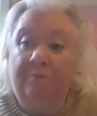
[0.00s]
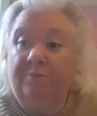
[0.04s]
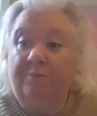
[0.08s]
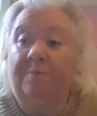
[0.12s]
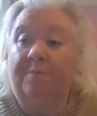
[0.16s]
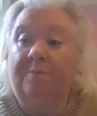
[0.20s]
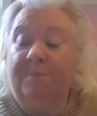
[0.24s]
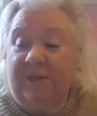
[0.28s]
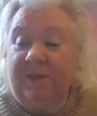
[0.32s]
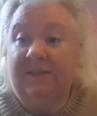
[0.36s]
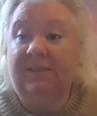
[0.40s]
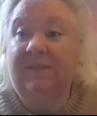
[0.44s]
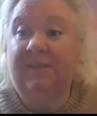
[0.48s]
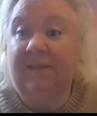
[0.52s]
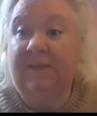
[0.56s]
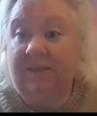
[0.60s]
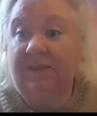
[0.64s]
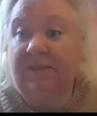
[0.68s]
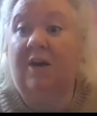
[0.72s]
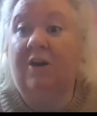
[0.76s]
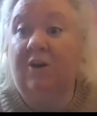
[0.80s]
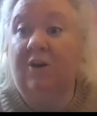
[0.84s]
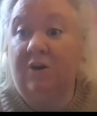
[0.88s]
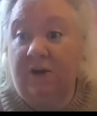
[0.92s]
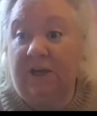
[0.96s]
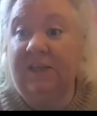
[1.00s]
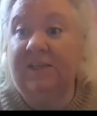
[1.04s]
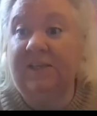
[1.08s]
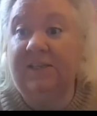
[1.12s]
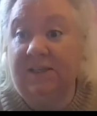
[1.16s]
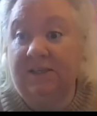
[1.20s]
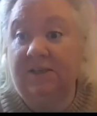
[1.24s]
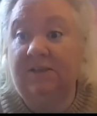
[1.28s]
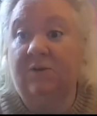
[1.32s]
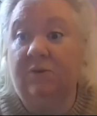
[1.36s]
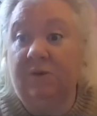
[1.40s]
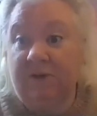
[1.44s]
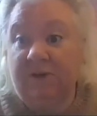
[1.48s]
businesses that are looking to
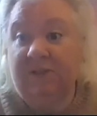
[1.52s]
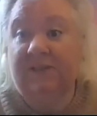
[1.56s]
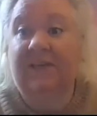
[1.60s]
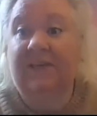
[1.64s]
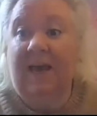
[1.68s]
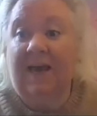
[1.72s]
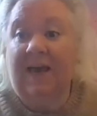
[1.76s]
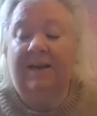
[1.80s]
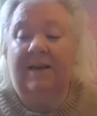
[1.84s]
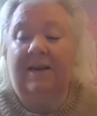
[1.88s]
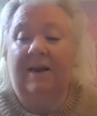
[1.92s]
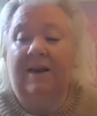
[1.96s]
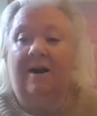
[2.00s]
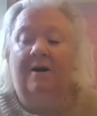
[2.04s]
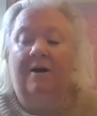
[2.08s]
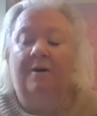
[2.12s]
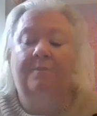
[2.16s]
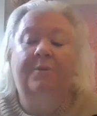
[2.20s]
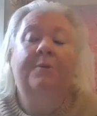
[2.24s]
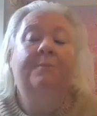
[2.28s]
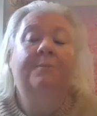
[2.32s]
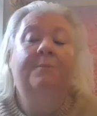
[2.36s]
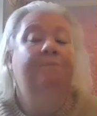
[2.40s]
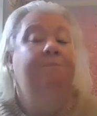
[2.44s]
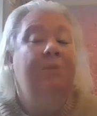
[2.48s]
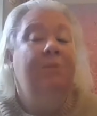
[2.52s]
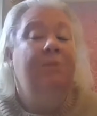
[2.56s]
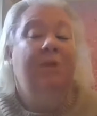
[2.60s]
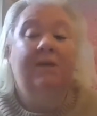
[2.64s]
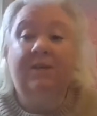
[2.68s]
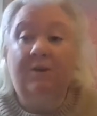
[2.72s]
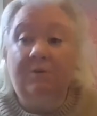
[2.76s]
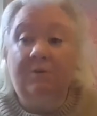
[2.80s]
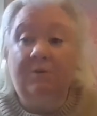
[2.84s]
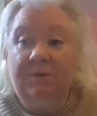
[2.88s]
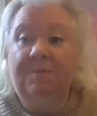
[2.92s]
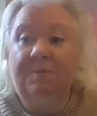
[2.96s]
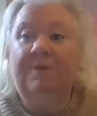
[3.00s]
sort of scale up. So
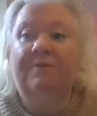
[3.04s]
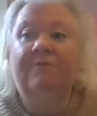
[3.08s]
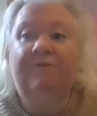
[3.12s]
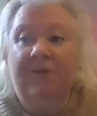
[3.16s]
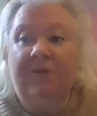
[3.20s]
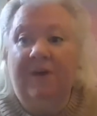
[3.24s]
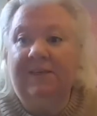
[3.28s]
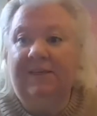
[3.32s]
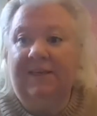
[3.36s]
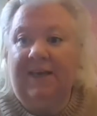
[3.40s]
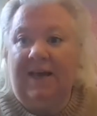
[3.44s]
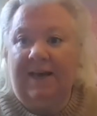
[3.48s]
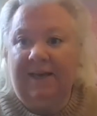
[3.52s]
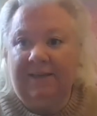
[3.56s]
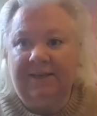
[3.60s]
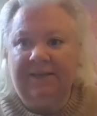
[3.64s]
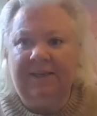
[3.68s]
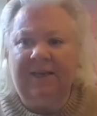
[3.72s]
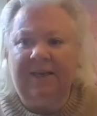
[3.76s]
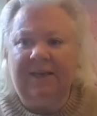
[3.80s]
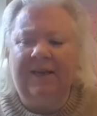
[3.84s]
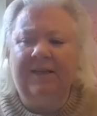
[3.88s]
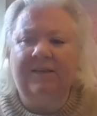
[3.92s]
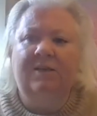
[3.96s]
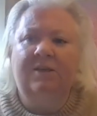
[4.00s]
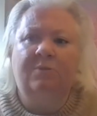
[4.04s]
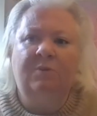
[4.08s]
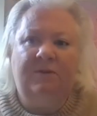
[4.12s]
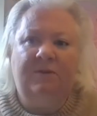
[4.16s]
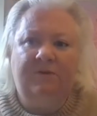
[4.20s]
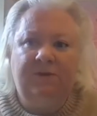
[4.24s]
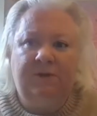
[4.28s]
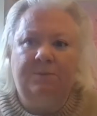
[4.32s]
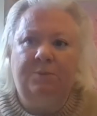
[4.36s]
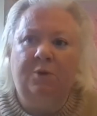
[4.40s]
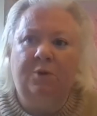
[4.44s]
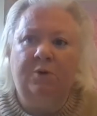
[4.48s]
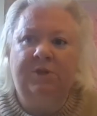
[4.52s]
it's been fantastic. So we've
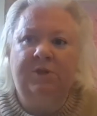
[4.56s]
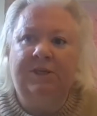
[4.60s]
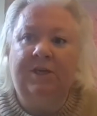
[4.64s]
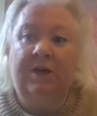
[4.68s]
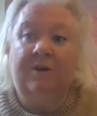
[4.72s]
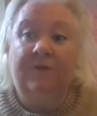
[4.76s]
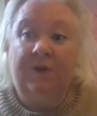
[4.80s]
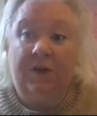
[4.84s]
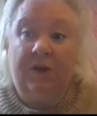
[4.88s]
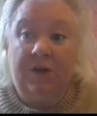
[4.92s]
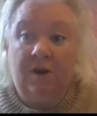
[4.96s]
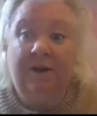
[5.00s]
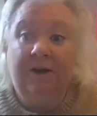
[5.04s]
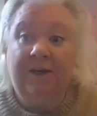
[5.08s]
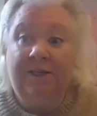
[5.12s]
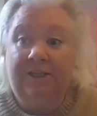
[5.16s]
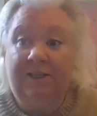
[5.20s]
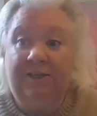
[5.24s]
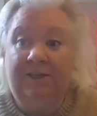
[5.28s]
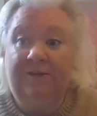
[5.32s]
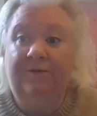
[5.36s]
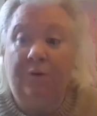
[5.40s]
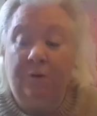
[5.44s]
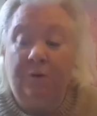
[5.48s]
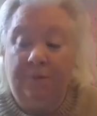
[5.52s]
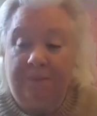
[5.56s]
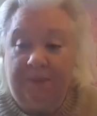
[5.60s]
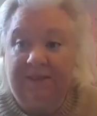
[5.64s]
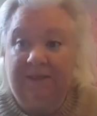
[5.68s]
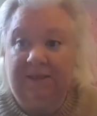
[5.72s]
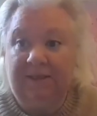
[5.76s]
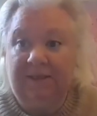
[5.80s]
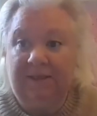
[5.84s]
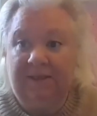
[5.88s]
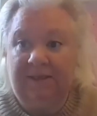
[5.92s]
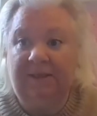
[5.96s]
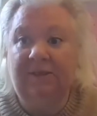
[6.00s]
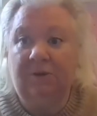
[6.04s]
supported over 94
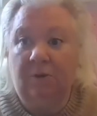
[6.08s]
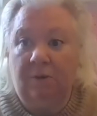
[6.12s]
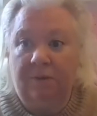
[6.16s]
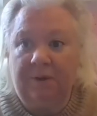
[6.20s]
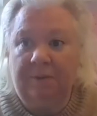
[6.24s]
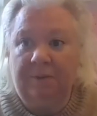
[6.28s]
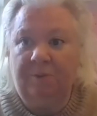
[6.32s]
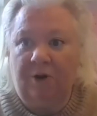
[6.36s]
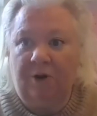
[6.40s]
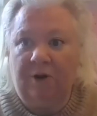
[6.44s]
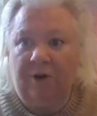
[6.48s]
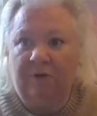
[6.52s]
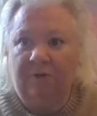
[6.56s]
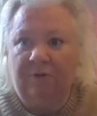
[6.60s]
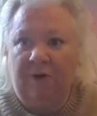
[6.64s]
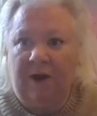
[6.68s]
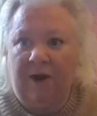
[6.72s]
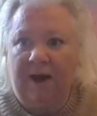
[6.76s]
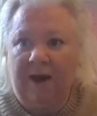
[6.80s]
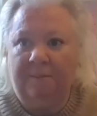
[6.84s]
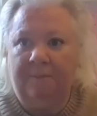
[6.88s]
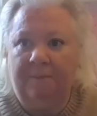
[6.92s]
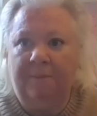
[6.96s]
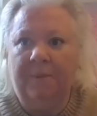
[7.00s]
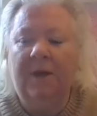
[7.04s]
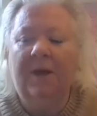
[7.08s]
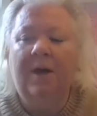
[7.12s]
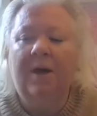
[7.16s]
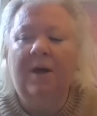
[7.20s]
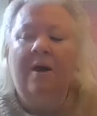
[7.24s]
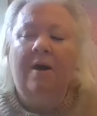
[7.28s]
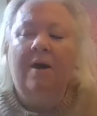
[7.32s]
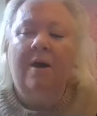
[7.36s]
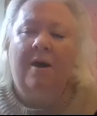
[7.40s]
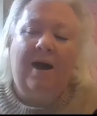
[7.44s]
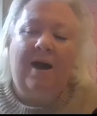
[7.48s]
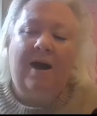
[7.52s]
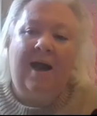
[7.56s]
businesses on the programme.
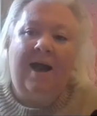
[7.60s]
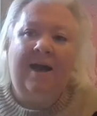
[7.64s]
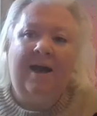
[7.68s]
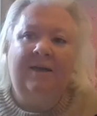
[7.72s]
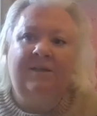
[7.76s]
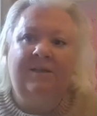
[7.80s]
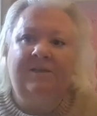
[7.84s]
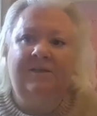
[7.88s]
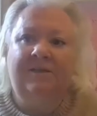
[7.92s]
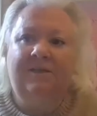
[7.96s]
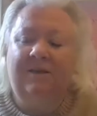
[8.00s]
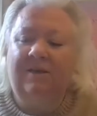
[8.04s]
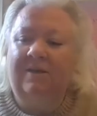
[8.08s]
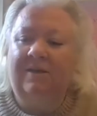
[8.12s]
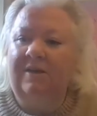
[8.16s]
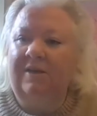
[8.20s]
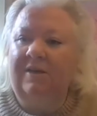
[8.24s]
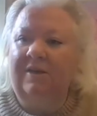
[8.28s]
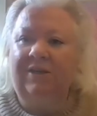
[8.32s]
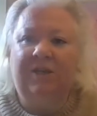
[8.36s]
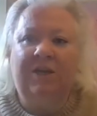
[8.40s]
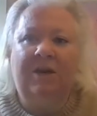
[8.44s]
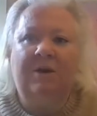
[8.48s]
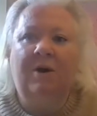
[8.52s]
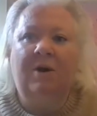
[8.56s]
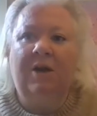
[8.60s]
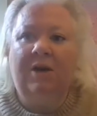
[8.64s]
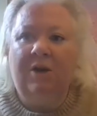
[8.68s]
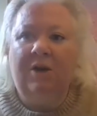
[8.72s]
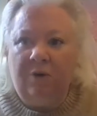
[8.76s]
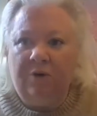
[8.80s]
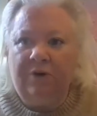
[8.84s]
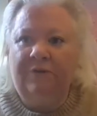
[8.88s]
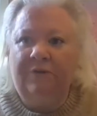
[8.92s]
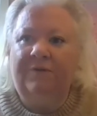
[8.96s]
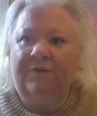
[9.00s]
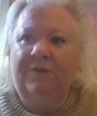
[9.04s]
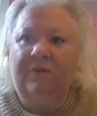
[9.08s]
And, you know, a
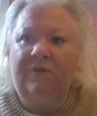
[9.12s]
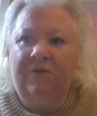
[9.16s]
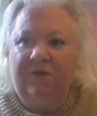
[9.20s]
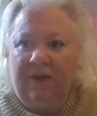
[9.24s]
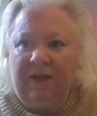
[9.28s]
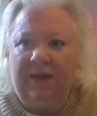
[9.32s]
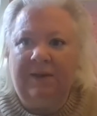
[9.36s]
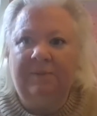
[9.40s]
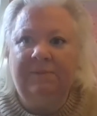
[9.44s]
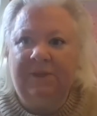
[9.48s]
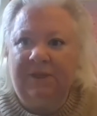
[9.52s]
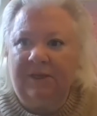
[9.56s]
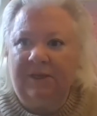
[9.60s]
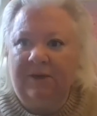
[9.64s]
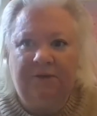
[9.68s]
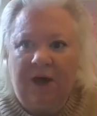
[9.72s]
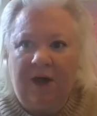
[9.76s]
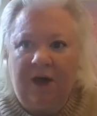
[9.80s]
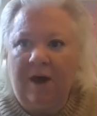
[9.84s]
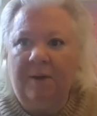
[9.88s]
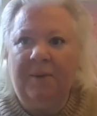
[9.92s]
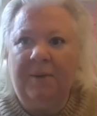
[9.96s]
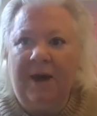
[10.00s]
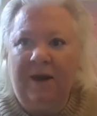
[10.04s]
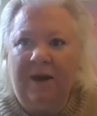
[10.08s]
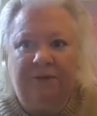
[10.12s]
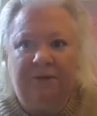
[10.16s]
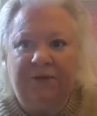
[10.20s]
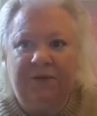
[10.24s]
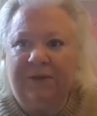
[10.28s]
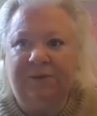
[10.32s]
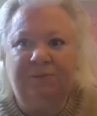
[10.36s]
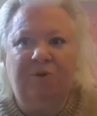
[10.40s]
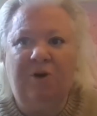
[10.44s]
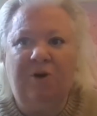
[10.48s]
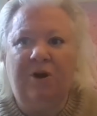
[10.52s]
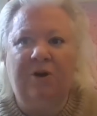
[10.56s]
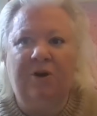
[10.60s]
lot of the themes that have come out of this
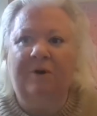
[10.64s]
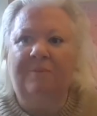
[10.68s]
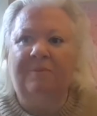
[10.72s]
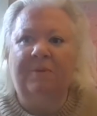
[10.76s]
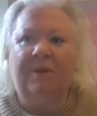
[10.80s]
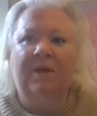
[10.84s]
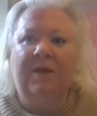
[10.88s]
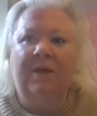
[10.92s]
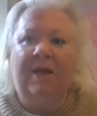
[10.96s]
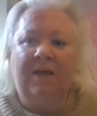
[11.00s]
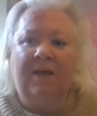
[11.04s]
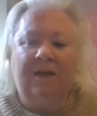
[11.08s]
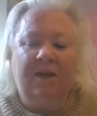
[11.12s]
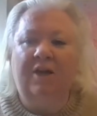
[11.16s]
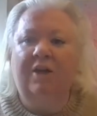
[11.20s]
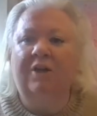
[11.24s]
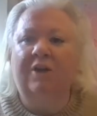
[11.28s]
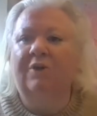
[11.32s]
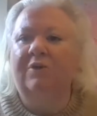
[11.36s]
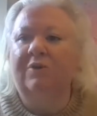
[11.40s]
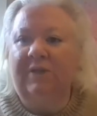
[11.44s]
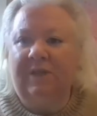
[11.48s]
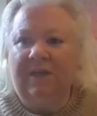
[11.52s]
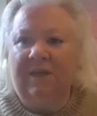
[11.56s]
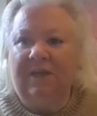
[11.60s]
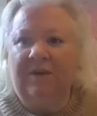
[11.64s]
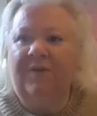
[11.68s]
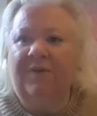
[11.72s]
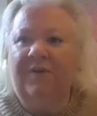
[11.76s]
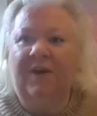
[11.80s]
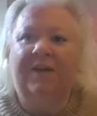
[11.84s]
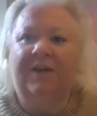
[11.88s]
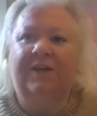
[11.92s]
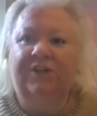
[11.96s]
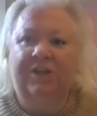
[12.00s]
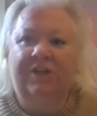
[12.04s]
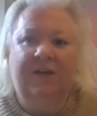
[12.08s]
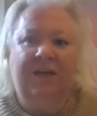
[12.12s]
programming include
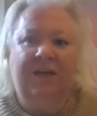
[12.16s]
innovation,